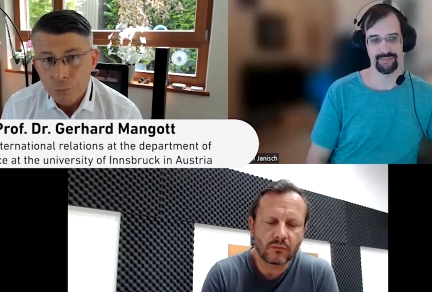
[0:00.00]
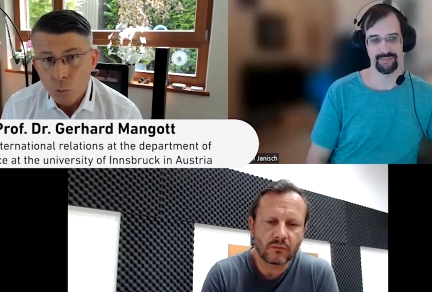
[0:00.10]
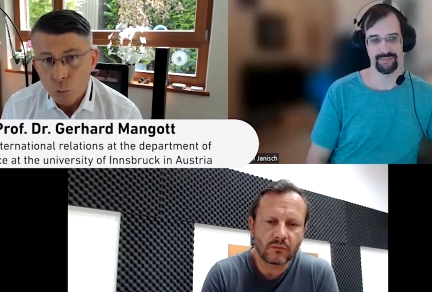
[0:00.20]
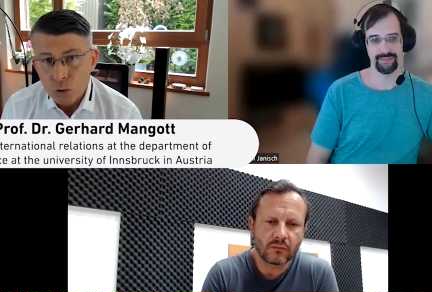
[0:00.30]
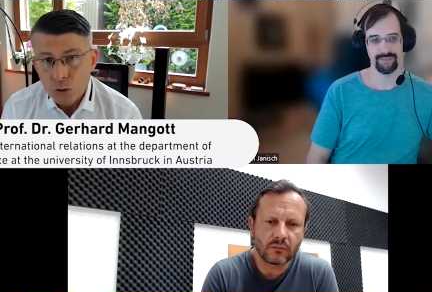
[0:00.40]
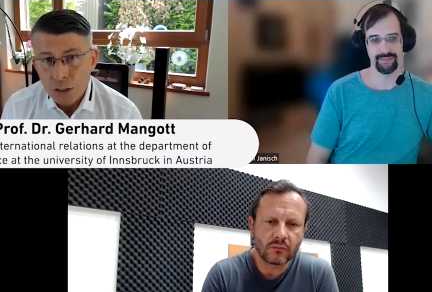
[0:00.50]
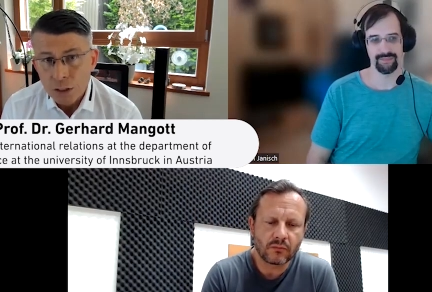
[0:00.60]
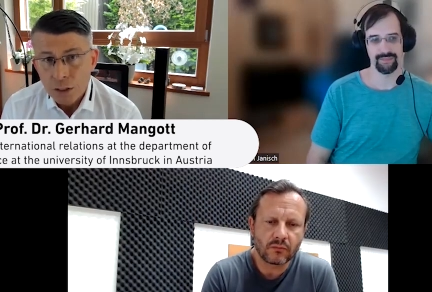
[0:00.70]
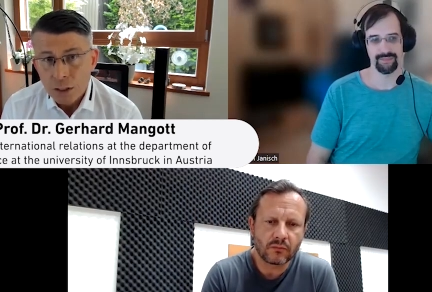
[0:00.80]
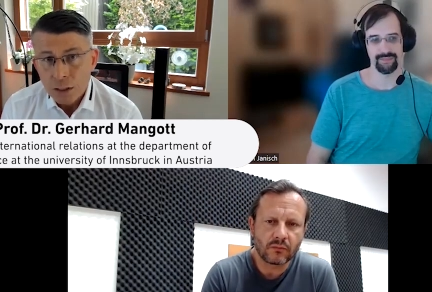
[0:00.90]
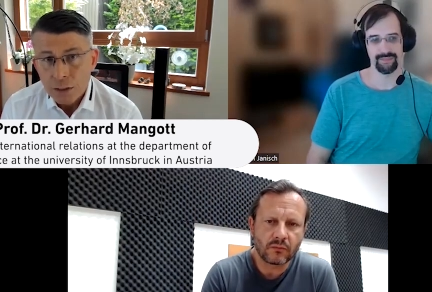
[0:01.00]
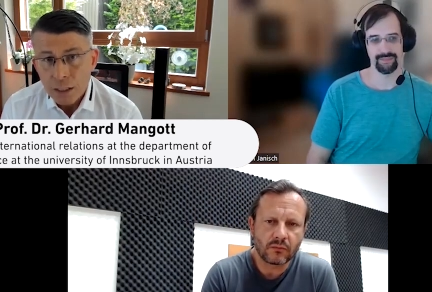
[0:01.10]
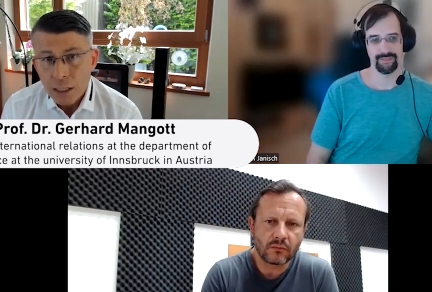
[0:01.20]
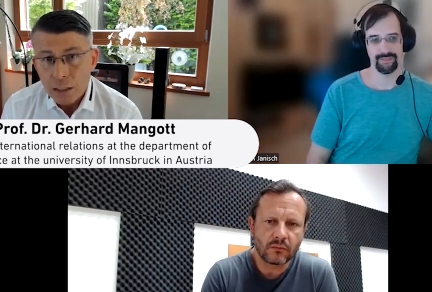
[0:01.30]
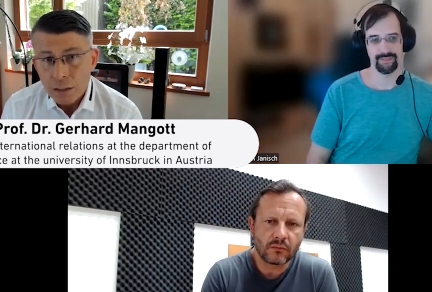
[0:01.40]
Speaker 1: order. There
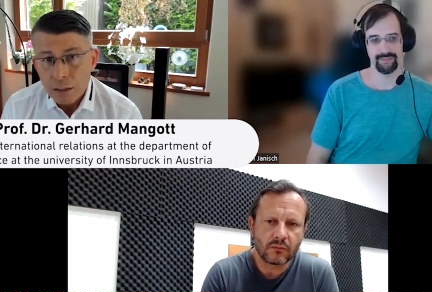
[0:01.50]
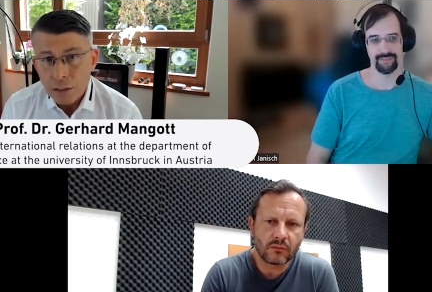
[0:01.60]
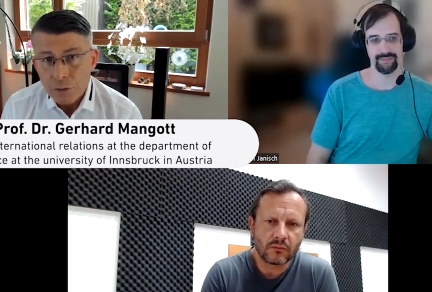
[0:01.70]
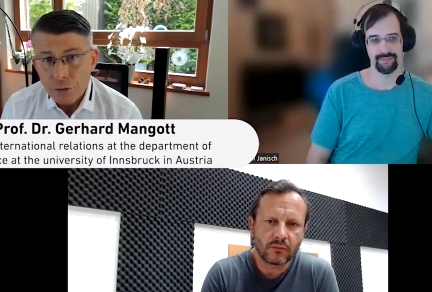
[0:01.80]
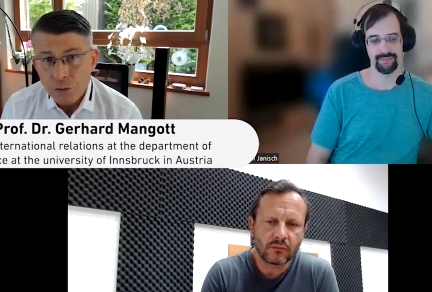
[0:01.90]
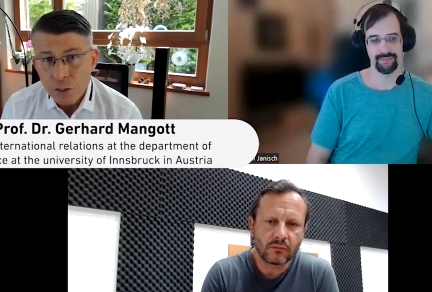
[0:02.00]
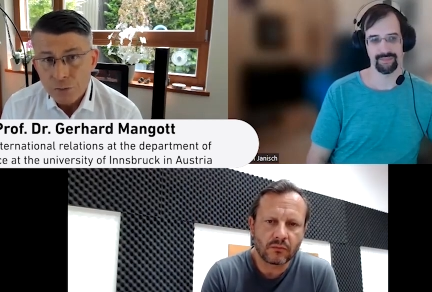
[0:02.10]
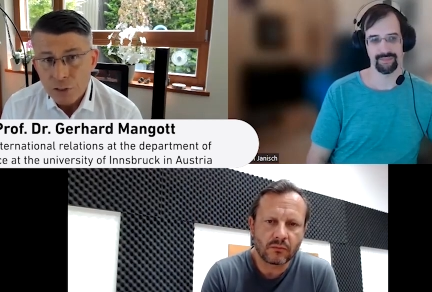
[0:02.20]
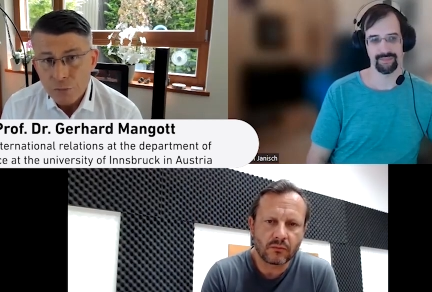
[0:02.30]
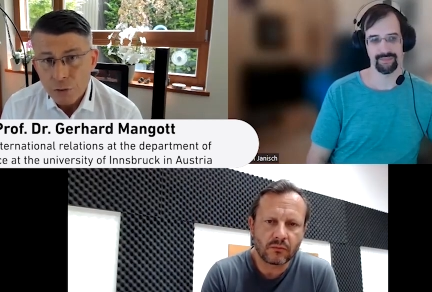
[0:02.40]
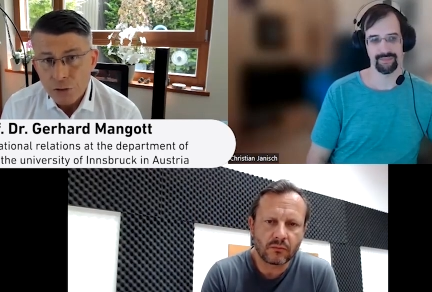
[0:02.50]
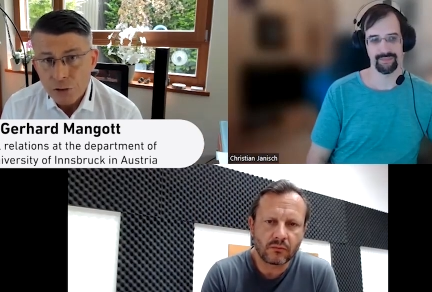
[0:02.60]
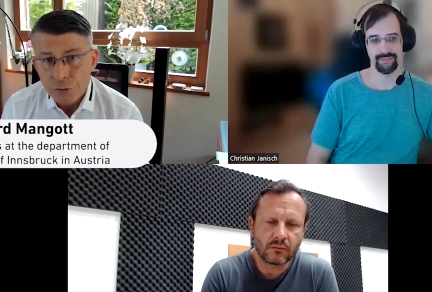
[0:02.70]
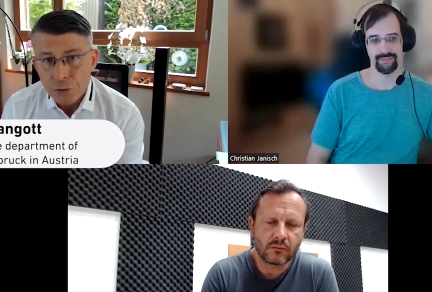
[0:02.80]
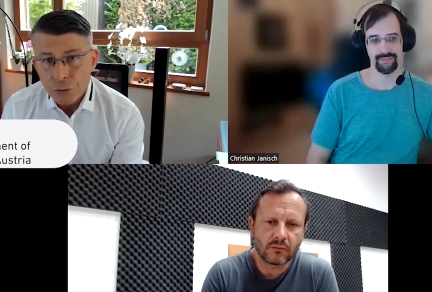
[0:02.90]
are other countries who have
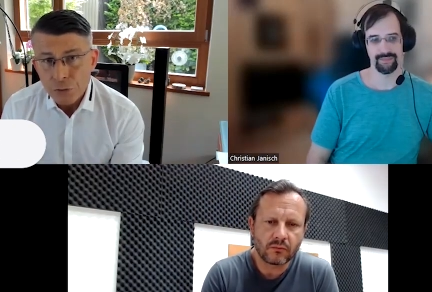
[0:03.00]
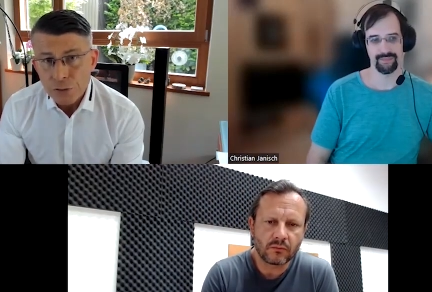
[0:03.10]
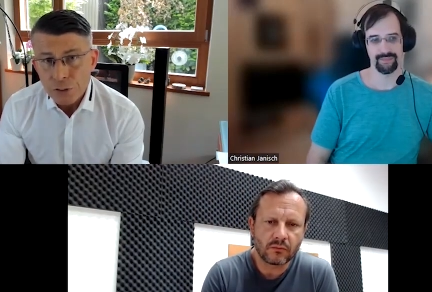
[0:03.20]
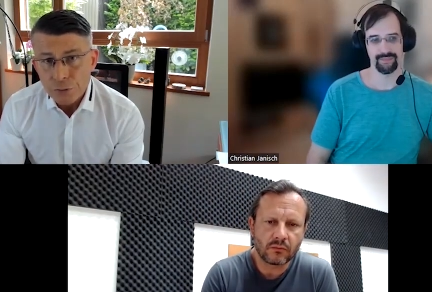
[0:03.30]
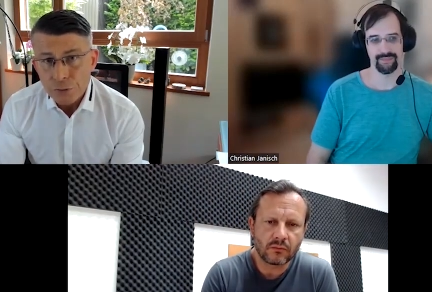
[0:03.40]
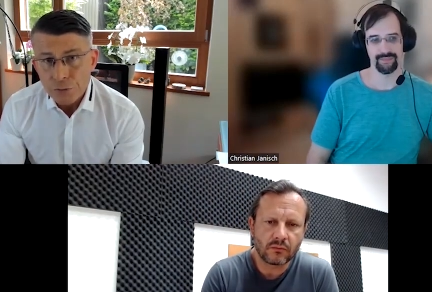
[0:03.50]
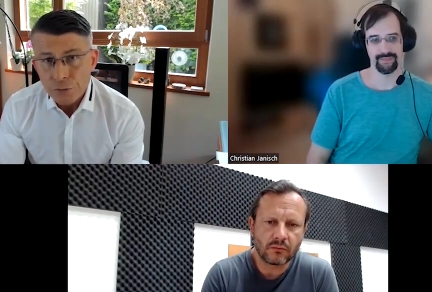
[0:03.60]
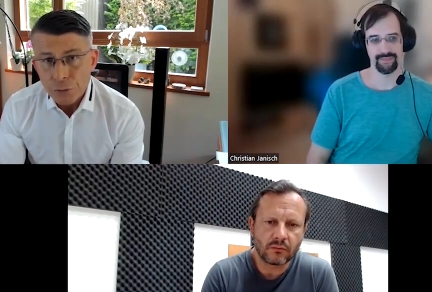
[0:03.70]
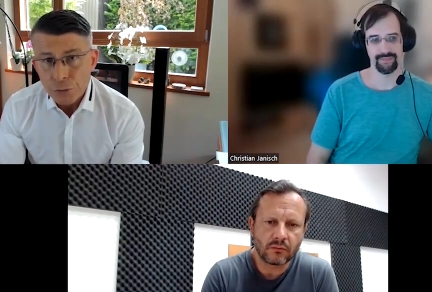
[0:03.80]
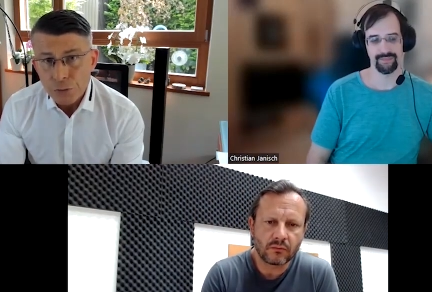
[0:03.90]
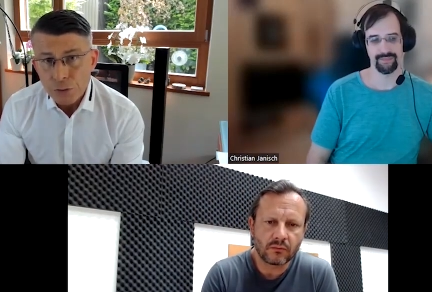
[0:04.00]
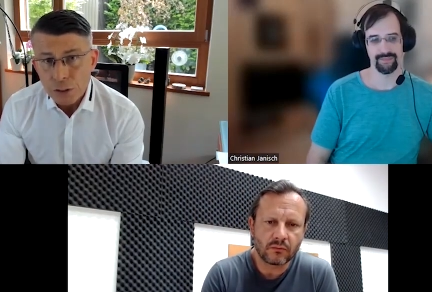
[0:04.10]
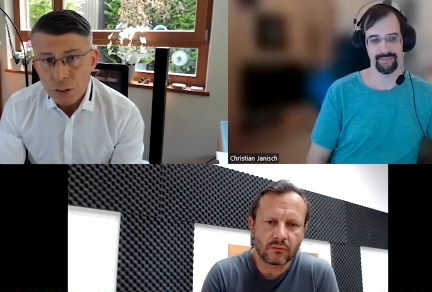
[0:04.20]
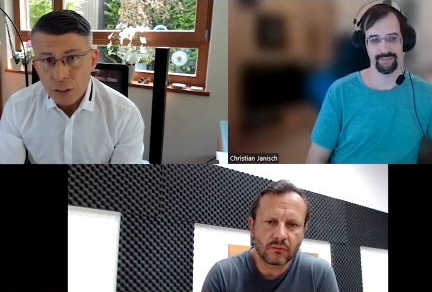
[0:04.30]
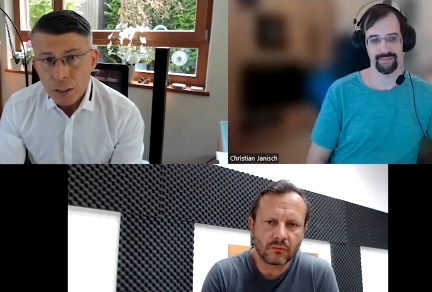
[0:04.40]
divergent views and different views
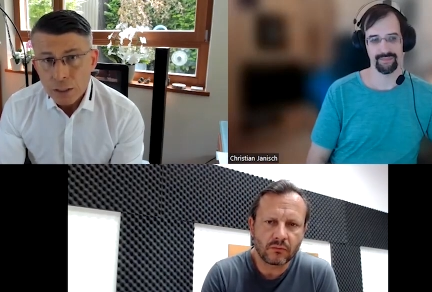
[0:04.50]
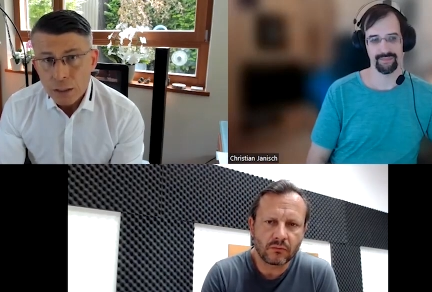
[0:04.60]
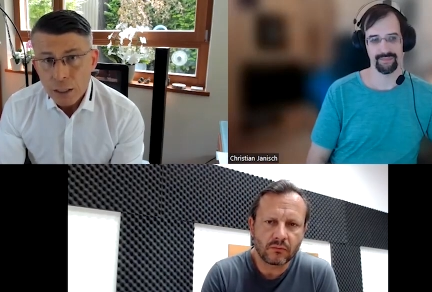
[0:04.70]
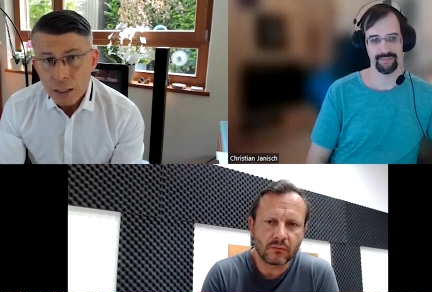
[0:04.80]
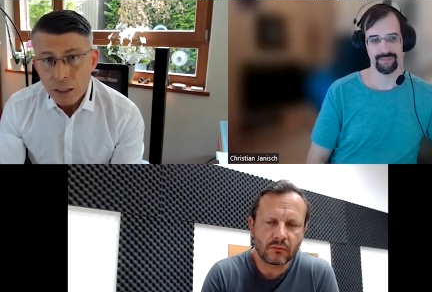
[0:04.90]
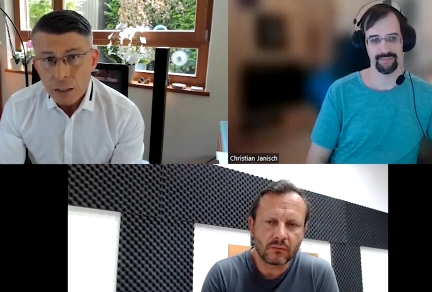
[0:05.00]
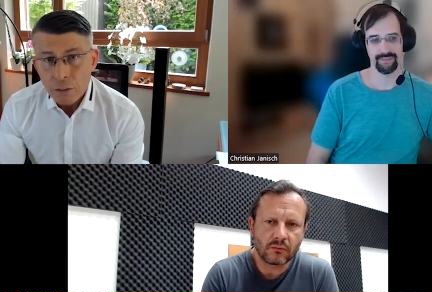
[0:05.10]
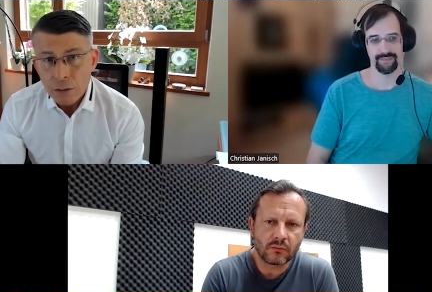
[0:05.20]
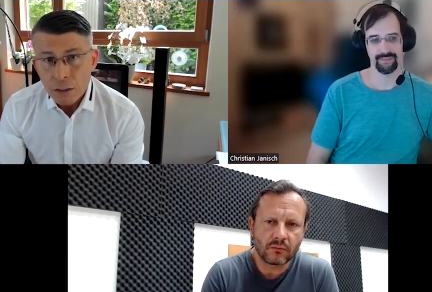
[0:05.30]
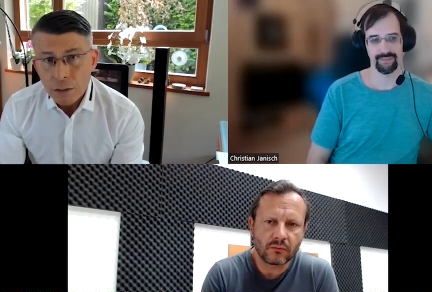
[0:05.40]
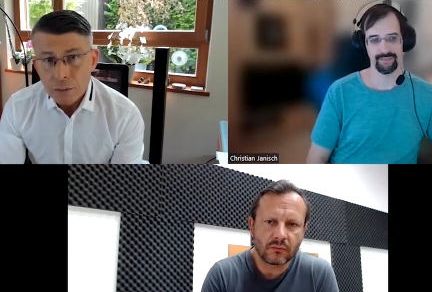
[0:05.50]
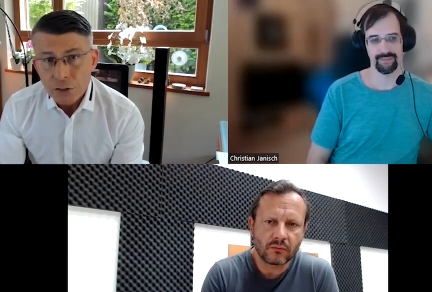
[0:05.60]
there are uh,